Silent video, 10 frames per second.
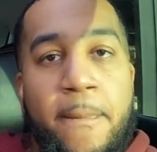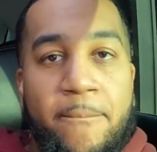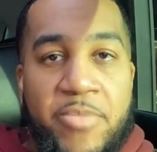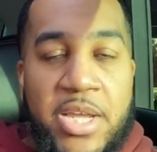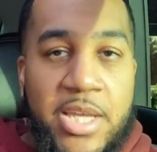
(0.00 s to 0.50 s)

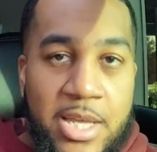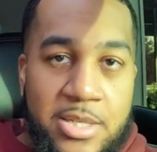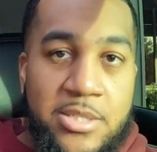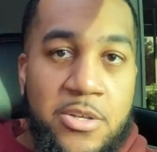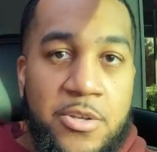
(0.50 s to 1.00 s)
they can't
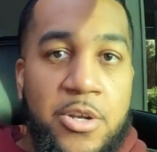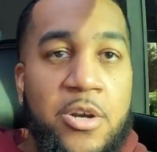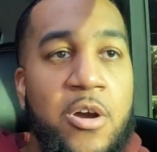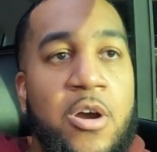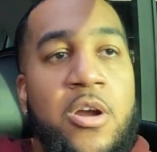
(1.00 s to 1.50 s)
steal your
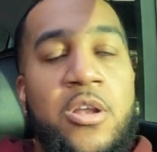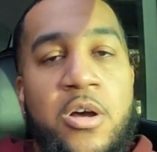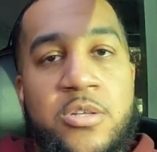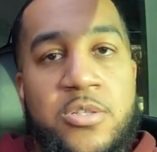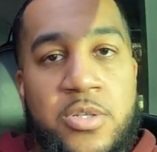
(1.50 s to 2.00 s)
car and
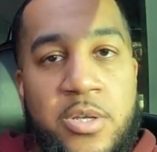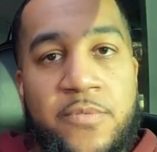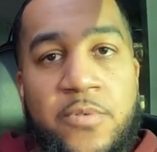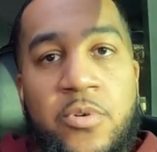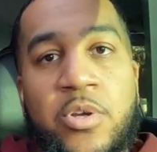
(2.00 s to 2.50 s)
also get
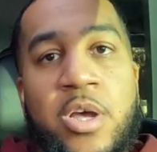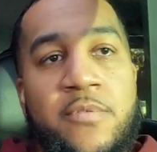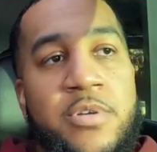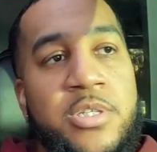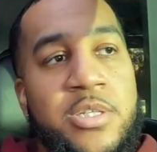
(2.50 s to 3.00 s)
full
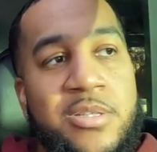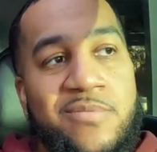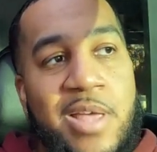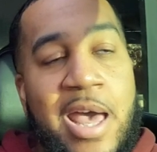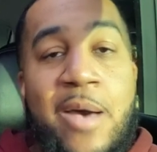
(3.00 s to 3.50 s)
coverage, because if
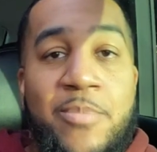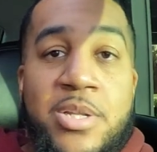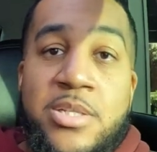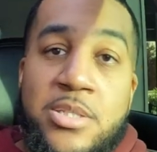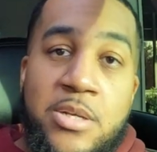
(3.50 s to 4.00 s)
they happen
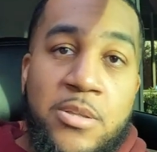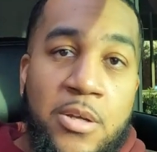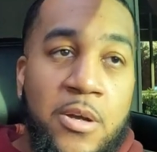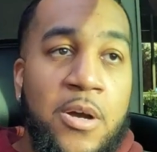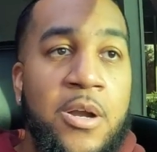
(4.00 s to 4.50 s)
to steal the
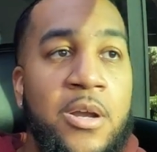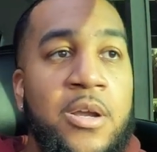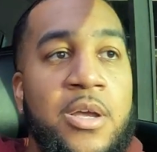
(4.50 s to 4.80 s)
car